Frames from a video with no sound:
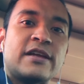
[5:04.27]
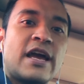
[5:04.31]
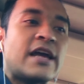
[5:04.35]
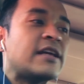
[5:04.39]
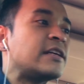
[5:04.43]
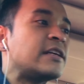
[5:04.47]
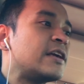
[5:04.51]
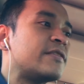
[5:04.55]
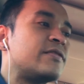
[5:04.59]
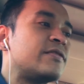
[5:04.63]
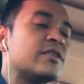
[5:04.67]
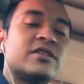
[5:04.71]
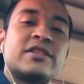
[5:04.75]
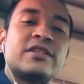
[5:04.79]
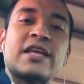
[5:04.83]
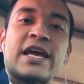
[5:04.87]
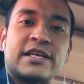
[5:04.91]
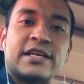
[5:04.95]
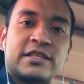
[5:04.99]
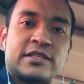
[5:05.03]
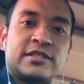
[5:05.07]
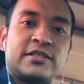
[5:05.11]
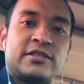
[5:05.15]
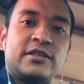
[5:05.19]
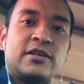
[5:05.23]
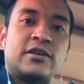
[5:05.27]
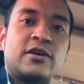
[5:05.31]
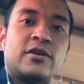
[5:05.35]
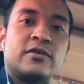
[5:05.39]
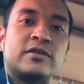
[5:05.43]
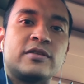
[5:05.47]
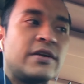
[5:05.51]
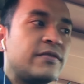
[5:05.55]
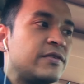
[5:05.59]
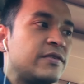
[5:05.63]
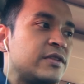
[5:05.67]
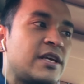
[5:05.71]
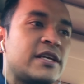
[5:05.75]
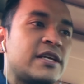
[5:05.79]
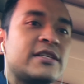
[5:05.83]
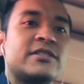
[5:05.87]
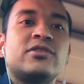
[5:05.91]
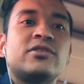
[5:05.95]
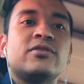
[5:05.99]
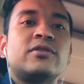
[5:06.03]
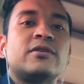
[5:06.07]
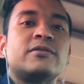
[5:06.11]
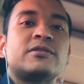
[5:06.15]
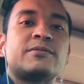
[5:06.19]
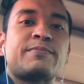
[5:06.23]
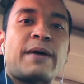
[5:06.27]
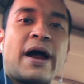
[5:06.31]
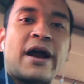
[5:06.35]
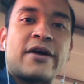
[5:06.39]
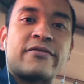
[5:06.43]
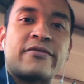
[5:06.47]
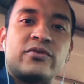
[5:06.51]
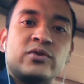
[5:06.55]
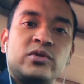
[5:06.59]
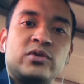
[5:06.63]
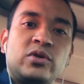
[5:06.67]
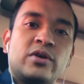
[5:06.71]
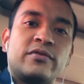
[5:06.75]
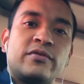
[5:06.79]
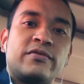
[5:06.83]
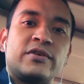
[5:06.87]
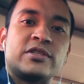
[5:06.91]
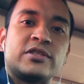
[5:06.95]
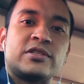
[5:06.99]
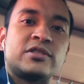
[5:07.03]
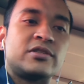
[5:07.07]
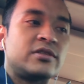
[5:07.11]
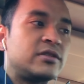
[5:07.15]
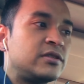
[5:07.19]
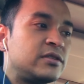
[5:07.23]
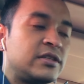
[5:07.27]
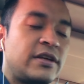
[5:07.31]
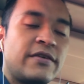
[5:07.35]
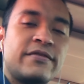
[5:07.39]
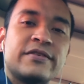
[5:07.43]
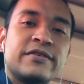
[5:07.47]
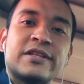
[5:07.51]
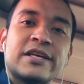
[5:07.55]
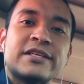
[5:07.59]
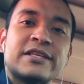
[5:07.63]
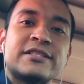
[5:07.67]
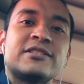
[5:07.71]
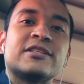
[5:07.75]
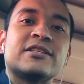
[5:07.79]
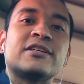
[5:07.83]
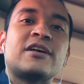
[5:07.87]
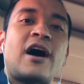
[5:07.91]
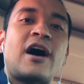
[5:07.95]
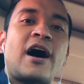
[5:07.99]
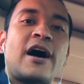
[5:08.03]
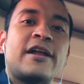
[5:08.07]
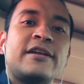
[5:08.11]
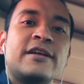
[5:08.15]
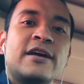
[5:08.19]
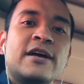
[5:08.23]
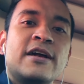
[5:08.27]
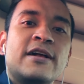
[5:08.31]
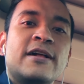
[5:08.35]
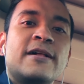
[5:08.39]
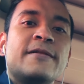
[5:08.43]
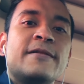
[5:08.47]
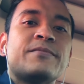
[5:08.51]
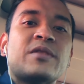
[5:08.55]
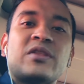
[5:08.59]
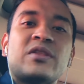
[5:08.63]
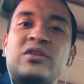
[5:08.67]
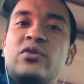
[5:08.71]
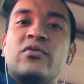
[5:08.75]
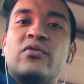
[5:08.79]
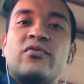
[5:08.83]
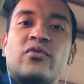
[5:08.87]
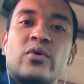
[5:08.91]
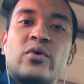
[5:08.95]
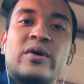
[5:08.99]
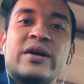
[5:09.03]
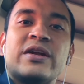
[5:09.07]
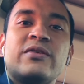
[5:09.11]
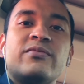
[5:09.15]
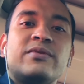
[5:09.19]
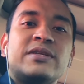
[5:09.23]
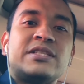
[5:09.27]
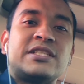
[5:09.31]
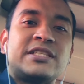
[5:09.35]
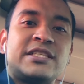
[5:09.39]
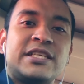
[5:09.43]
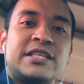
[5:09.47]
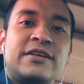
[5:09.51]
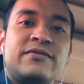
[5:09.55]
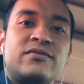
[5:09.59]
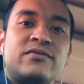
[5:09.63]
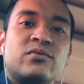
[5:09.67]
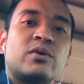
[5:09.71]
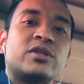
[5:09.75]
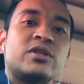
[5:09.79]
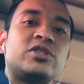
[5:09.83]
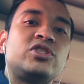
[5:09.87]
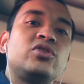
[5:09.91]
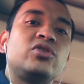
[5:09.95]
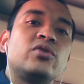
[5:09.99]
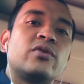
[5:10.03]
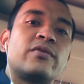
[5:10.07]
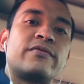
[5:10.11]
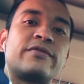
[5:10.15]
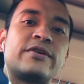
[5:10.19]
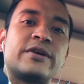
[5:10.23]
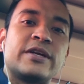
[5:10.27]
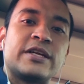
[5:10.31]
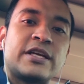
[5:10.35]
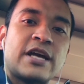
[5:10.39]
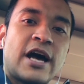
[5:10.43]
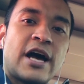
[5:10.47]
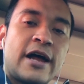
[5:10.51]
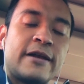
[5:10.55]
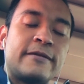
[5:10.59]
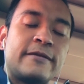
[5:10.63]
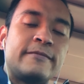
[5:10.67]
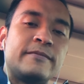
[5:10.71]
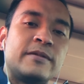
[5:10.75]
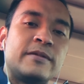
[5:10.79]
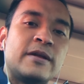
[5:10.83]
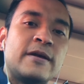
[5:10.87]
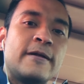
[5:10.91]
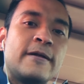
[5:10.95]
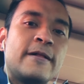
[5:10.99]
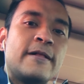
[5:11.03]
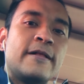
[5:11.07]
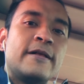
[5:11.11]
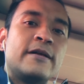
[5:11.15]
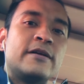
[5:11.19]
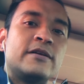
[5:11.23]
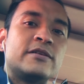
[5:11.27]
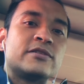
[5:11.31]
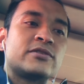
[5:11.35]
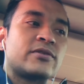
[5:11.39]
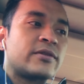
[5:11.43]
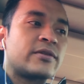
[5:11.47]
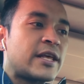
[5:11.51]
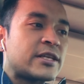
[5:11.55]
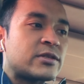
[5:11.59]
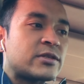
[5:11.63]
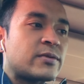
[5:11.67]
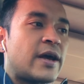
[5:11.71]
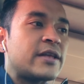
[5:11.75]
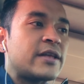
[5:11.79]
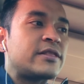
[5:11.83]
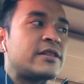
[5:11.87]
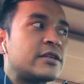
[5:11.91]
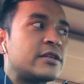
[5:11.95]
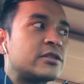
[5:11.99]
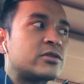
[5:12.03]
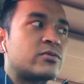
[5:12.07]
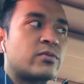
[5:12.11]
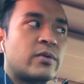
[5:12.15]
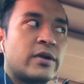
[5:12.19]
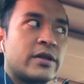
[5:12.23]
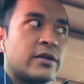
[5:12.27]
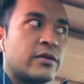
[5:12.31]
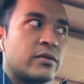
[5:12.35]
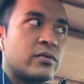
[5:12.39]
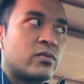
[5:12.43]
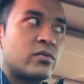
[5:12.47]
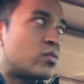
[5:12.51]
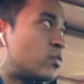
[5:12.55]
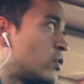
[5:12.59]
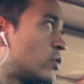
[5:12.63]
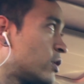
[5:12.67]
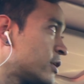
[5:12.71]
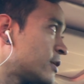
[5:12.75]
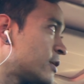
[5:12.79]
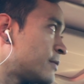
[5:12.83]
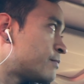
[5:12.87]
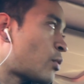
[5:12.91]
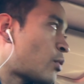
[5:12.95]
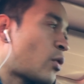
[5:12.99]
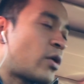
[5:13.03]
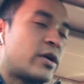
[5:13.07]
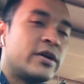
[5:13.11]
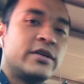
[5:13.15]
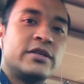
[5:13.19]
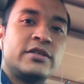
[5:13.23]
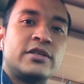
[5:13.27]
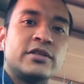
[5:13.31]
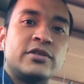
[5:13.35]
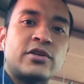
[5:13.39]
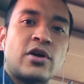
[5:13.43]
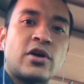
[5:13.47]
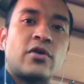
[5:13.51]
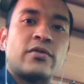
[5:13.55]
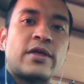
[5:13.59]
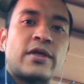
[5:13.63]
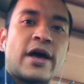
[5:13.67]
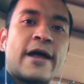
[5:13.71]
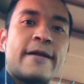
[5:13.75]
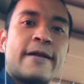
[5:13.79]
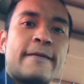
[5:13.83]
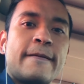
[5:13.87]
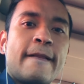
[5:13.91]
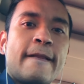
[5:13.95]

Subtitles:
and giving thanks, giving thanks to this powerful universe, giving thanks to God that you've already received what you have already gotten. So that's why I think it's really important to know that